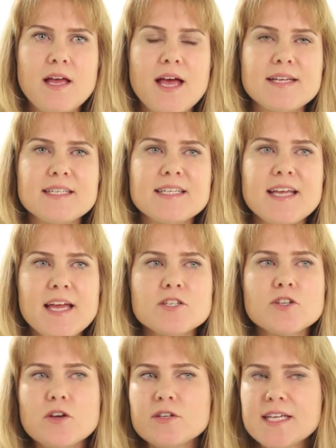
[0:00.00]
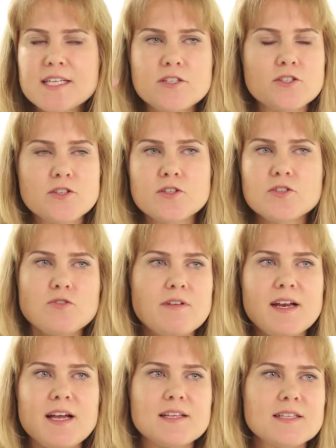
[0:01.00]
And again, don't get into the
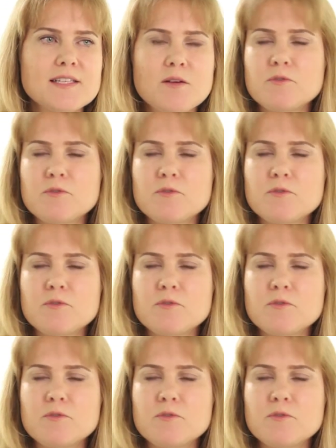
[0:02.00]
storylines and saying,